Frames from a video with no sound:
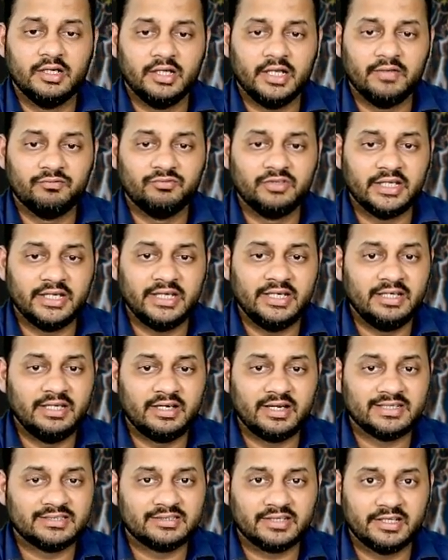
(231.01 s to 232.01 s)
If the
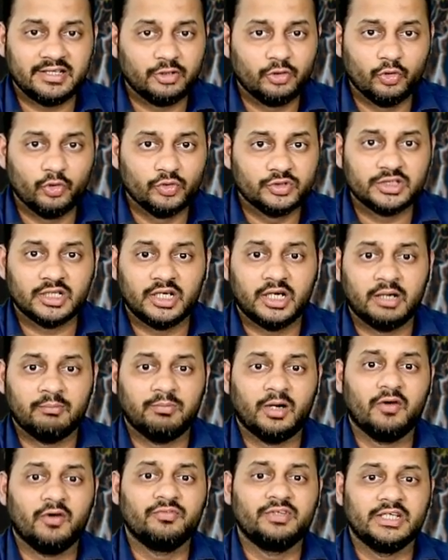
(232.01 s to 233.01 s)
interest rate goes
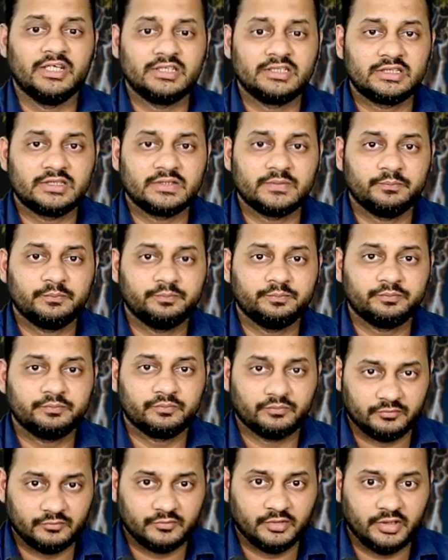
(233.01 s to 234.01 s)
above this
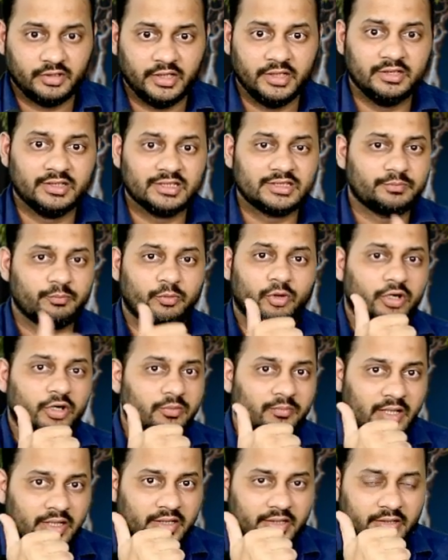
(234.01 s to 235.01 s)
in the spot
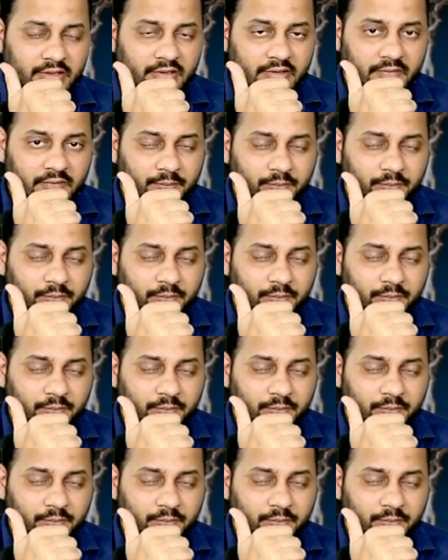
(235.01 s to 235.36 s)
market,